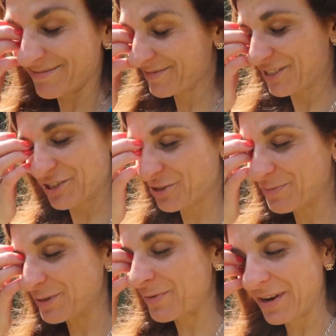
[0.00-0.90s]

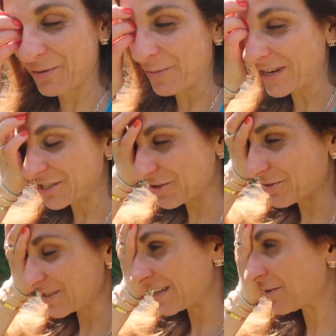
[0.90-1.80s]
Stupid wearing white
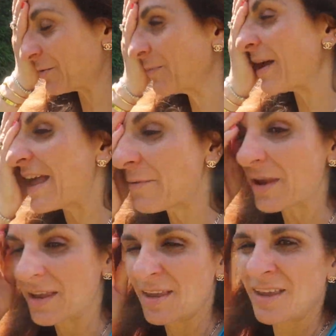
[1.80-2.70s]
shorts, I know. But
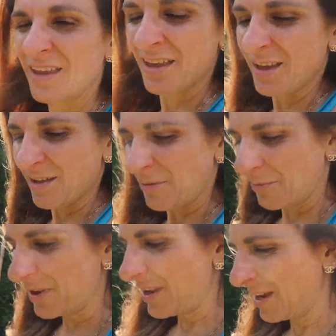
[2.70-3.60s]
anyway,
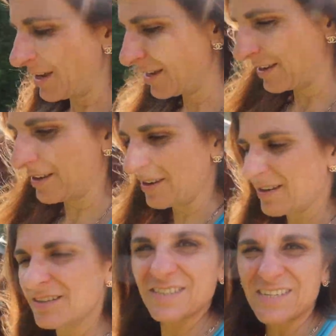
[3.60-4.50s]
we are
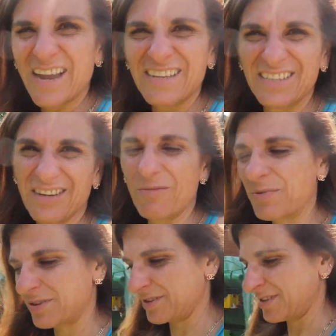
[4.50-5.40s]
tidied up.
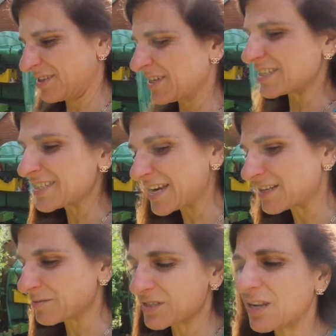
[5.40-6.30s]

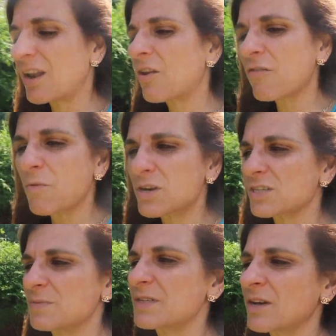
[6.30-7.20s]
Still a lot of work to
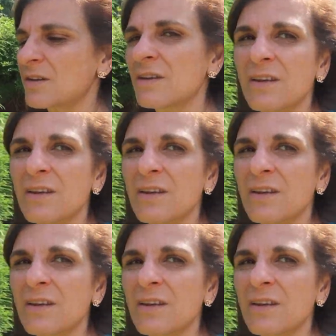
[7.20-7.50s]
be done.